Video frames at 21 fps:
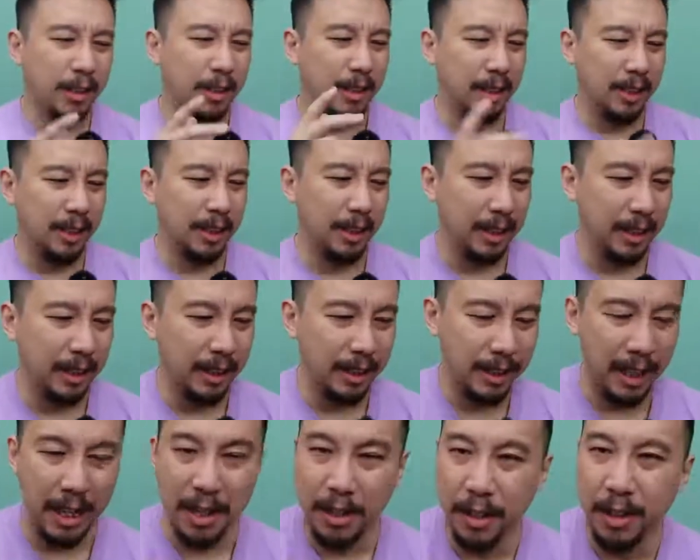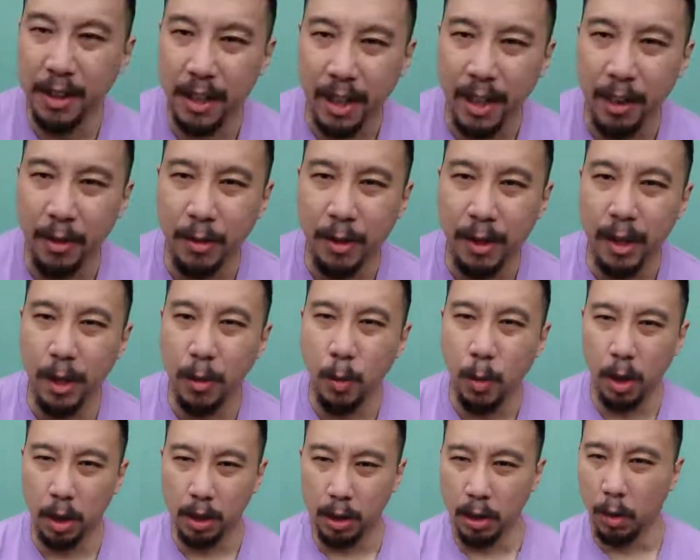this is another area
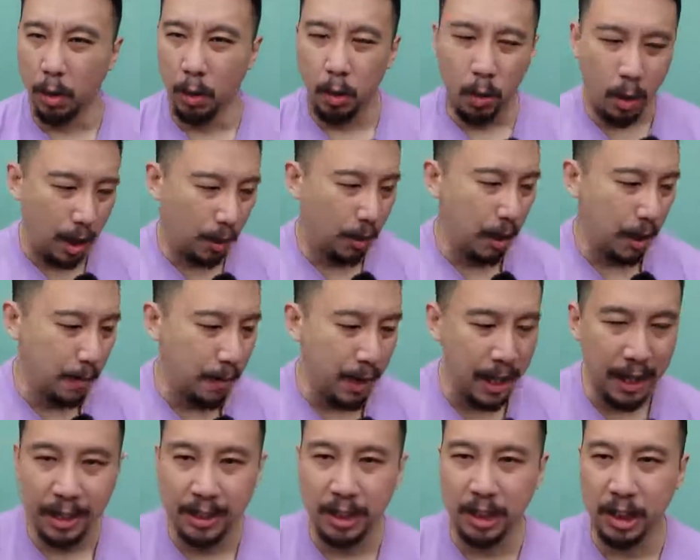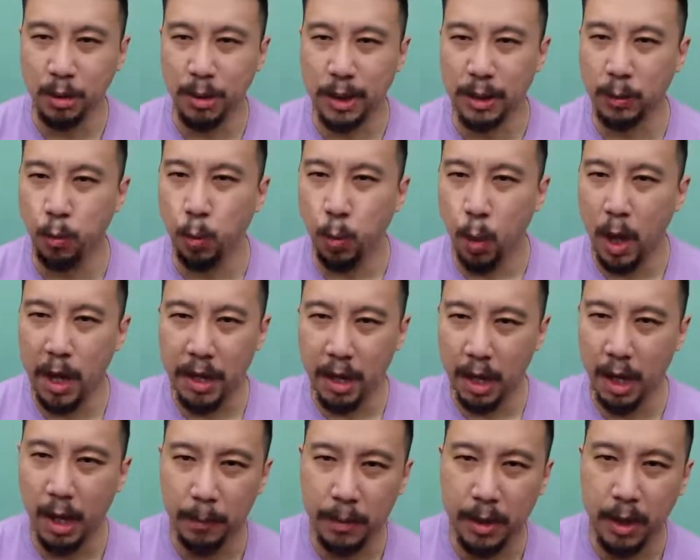where the Huawei Mate X2 has one
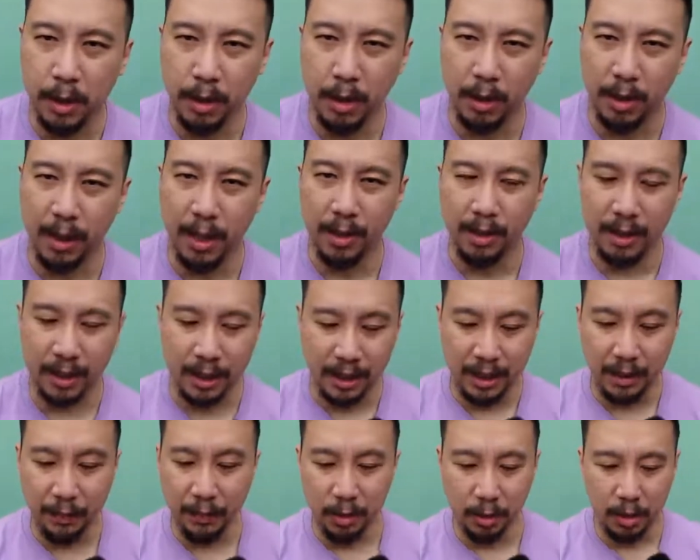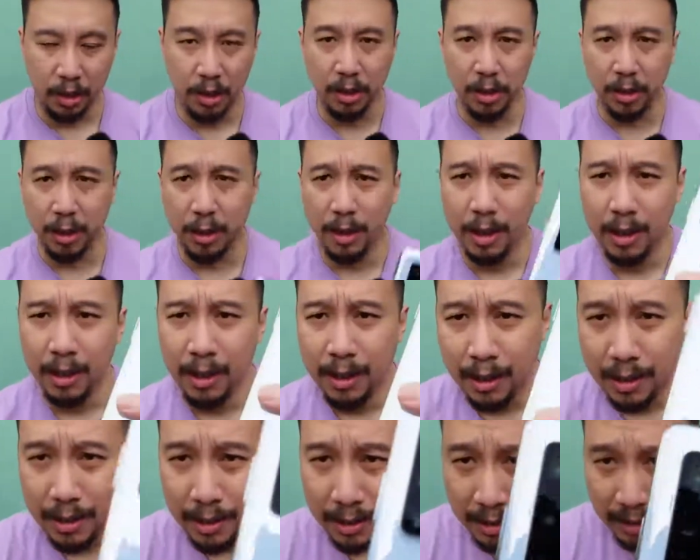up to the Galaxy Z Fold 2.
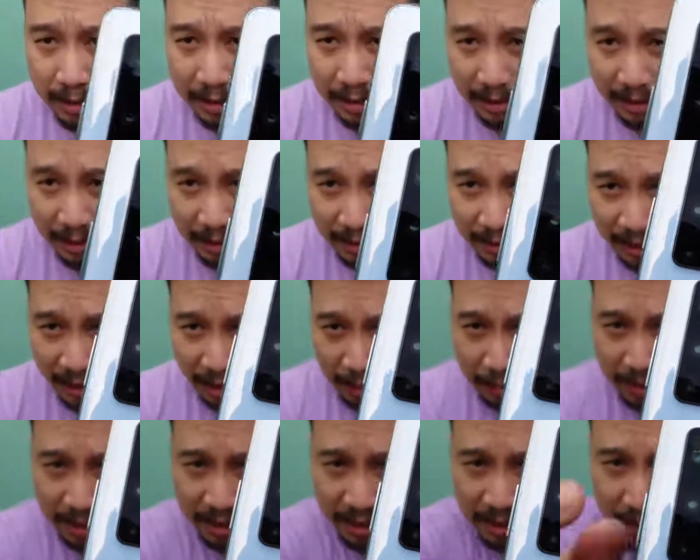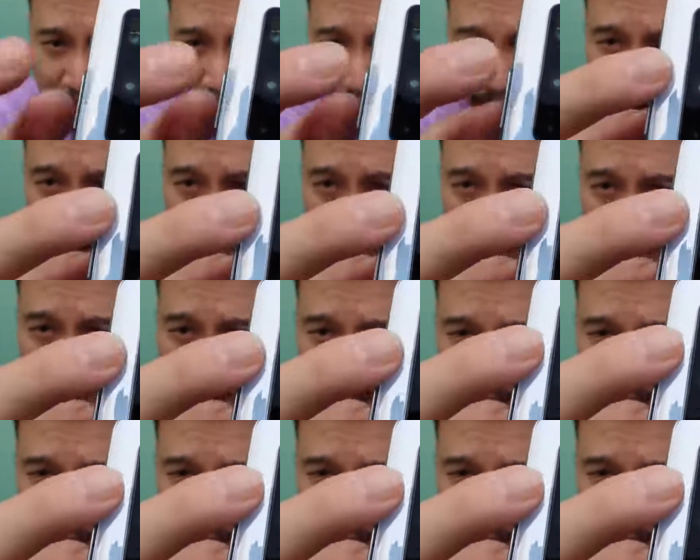You see this camera system here, it